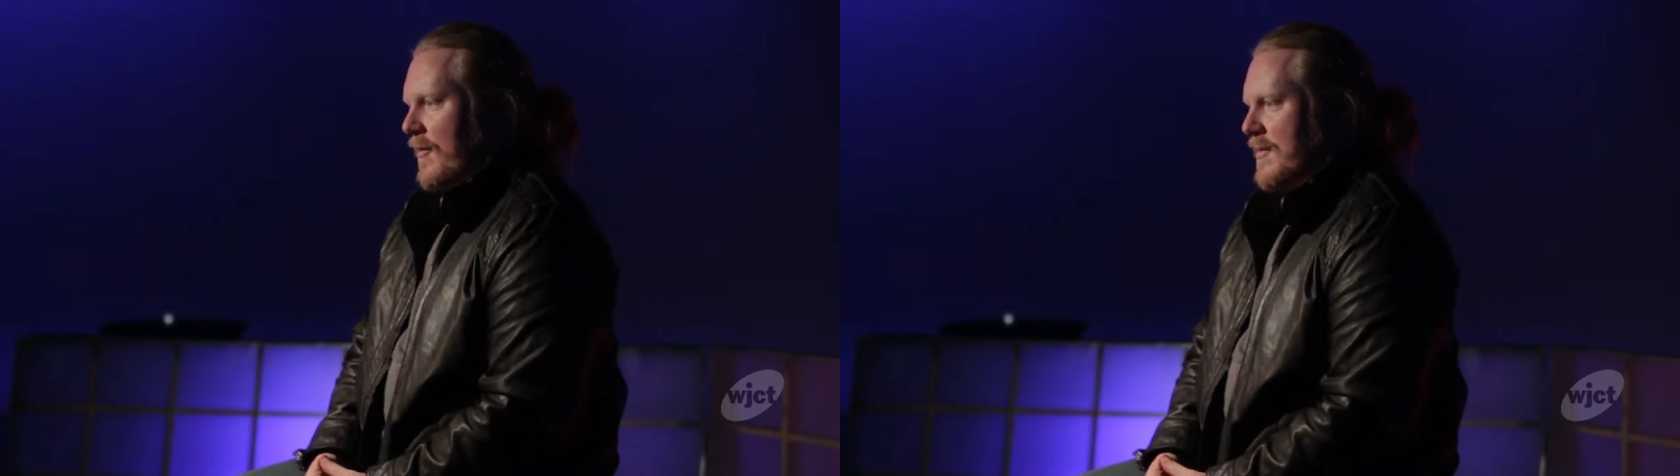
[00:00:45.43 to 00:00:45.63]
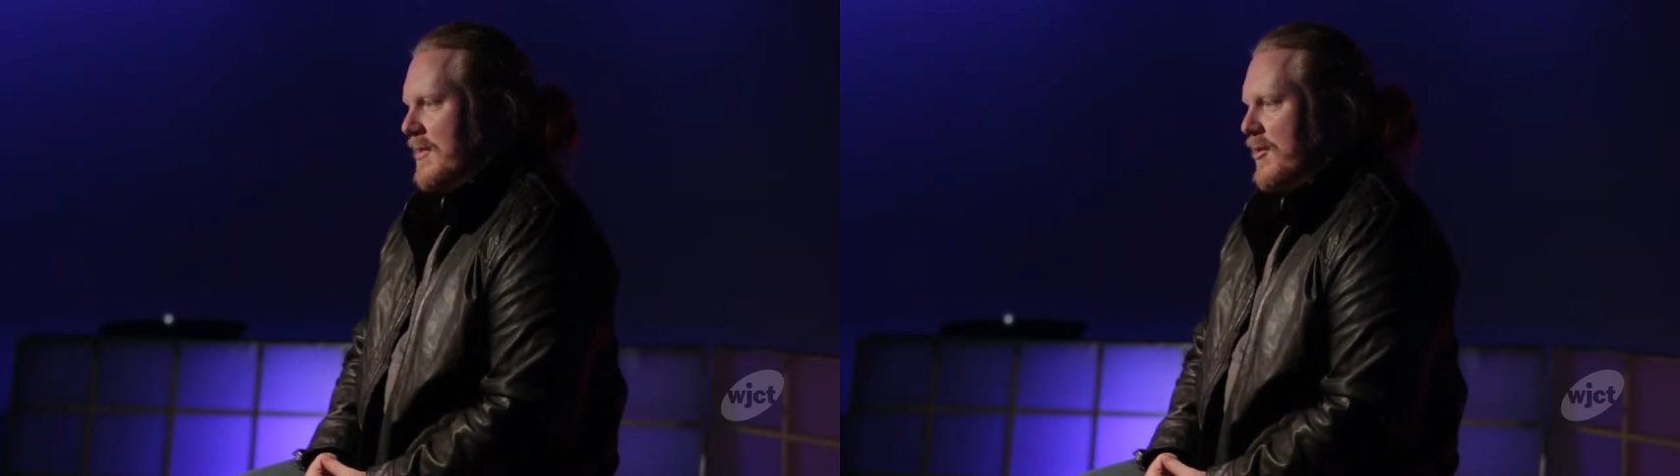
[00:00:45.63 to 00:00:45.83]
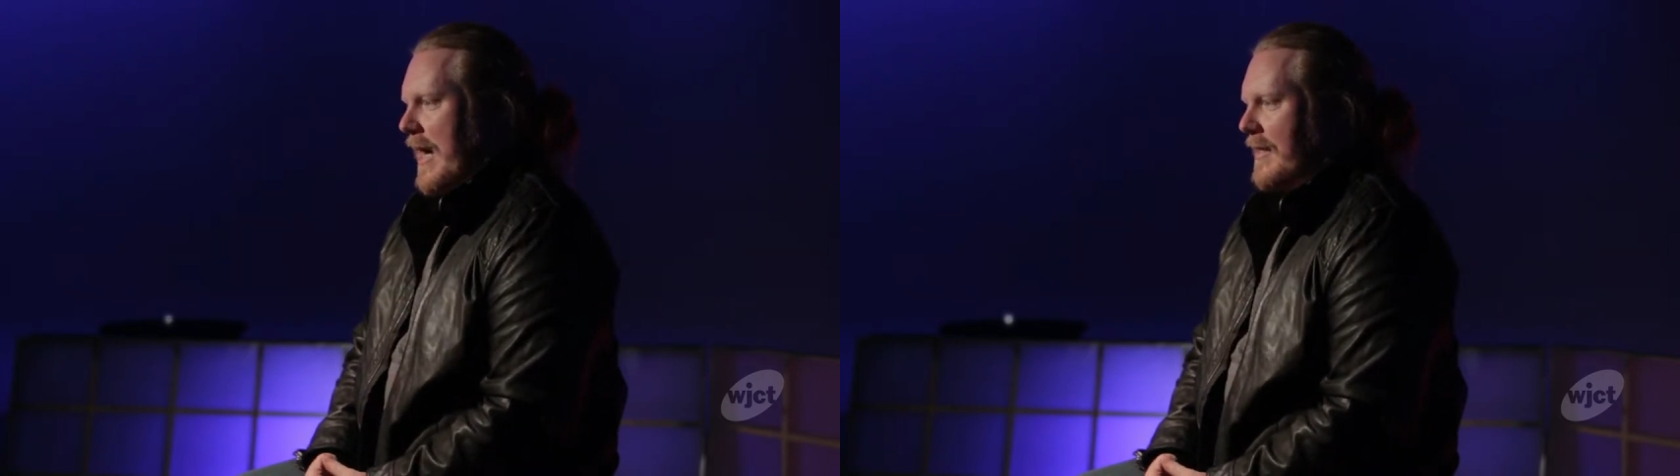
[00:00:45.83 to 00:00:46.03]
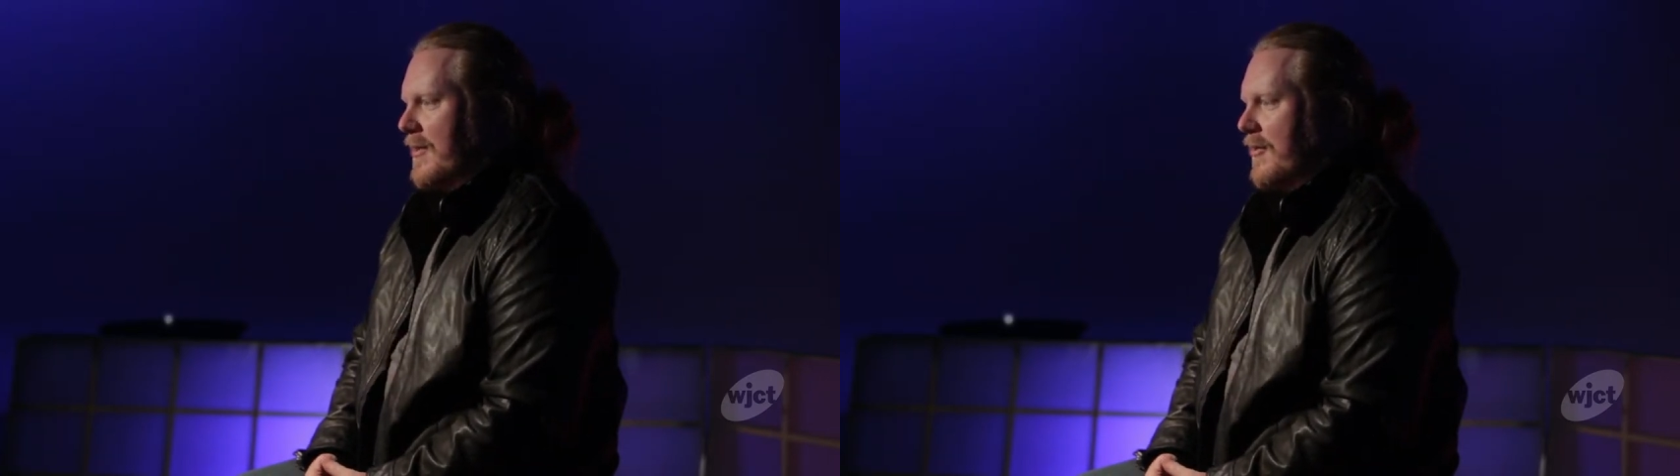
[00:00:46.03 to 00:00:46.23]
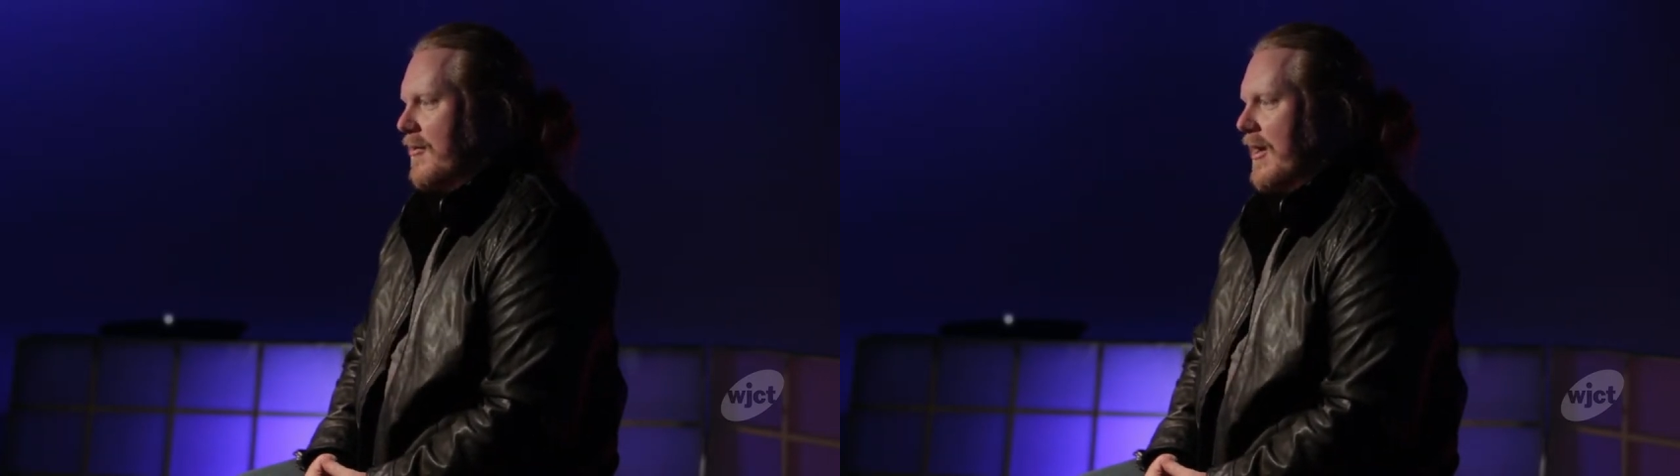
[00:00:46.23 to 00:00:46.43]
was
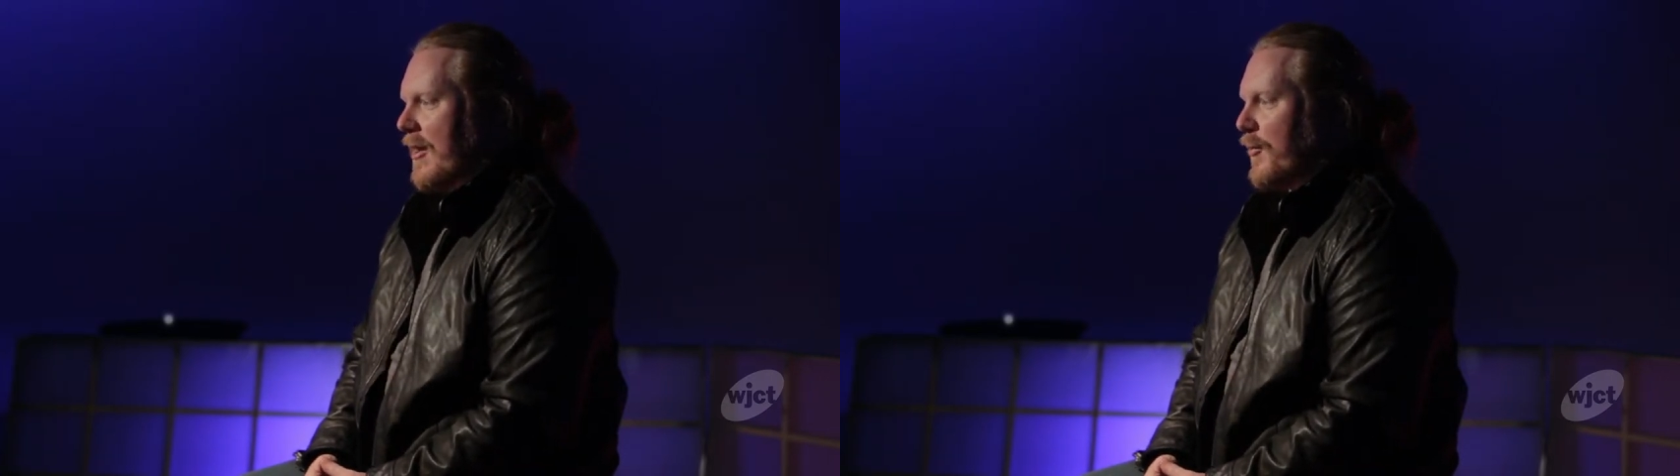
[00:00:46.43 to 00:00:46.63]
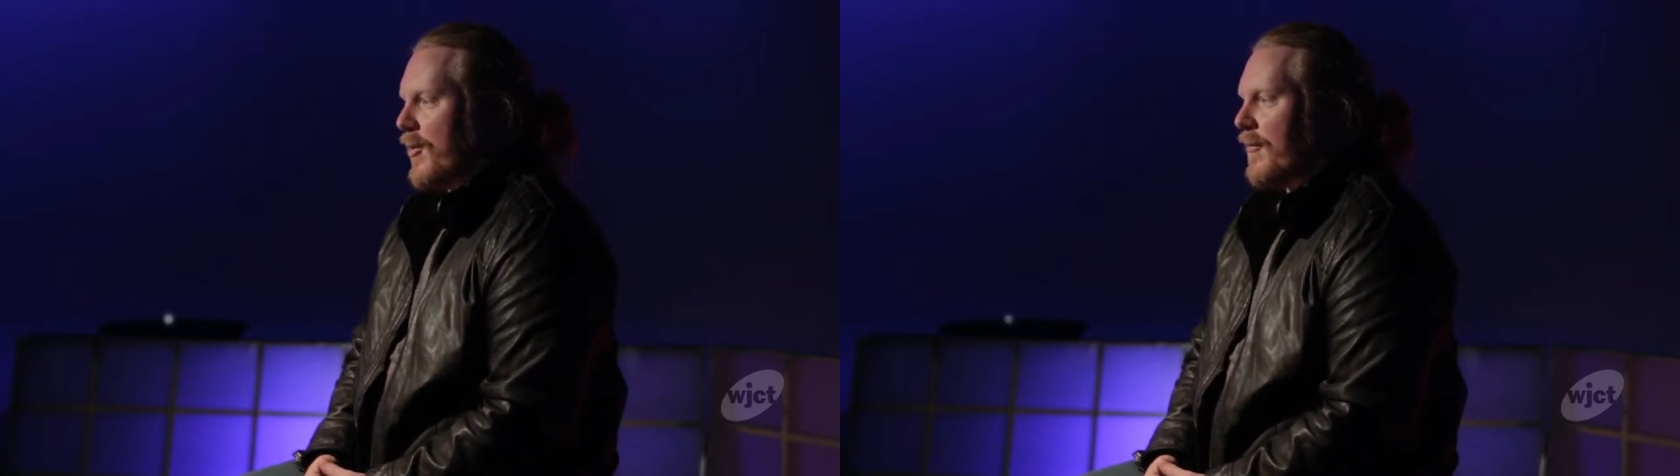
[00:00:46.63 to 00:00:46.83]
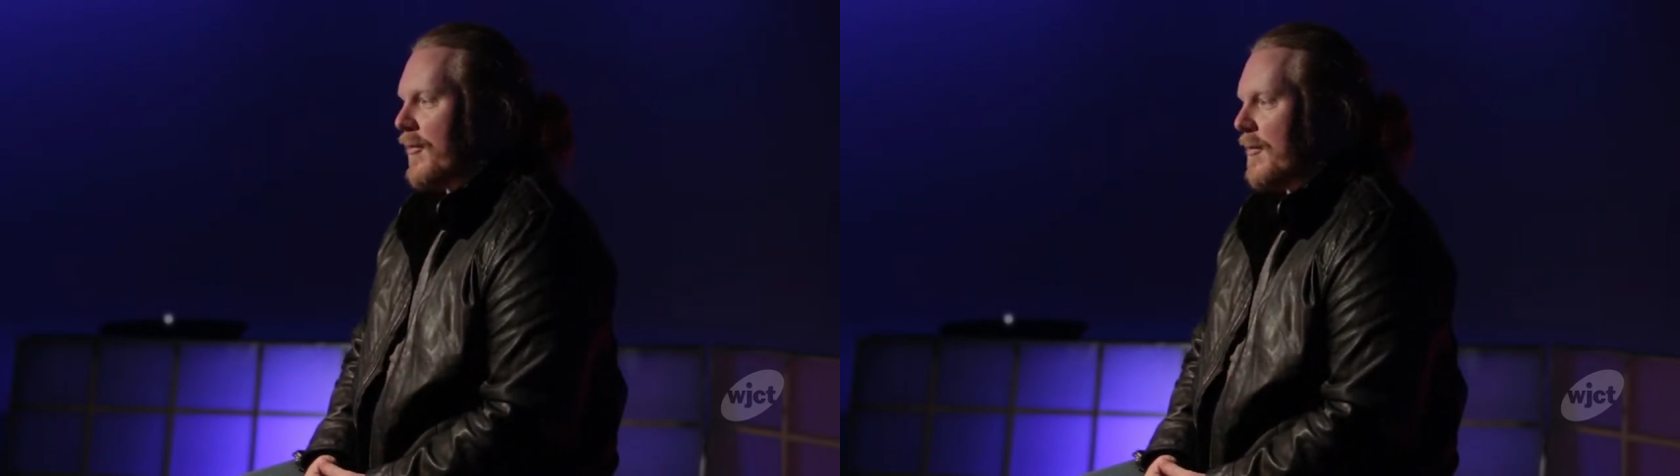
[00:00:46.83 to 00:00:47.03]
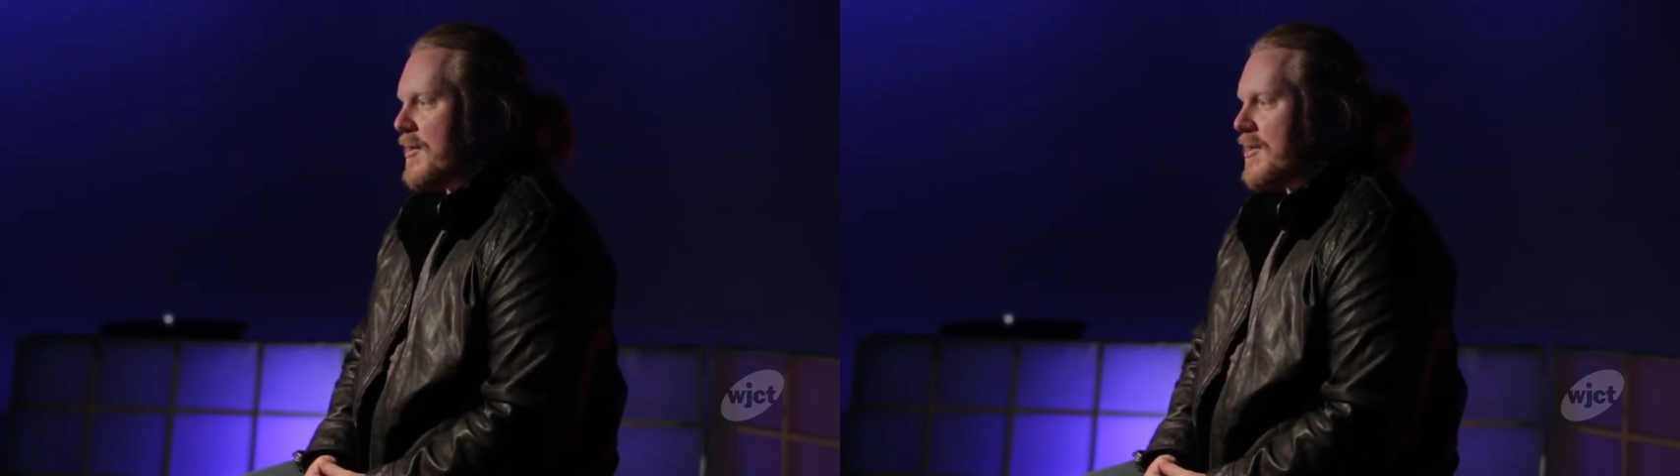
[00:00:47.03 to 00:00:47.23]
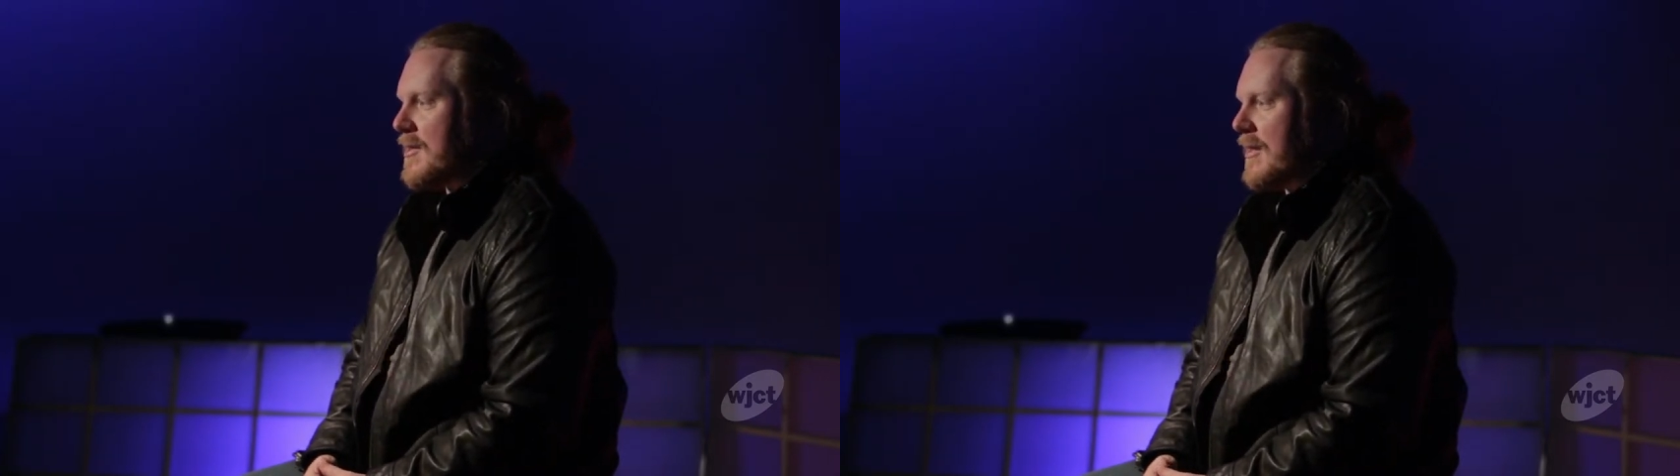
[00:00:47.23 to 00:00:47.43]
attracted to creating beautiful
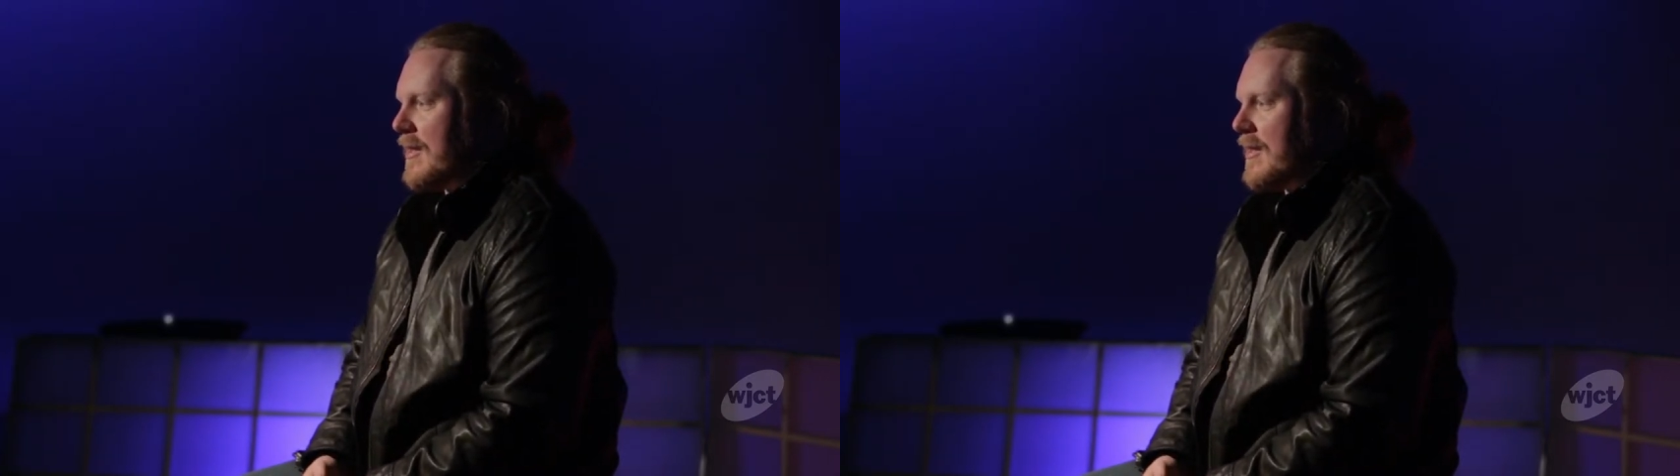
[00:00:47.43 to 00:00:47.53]
images that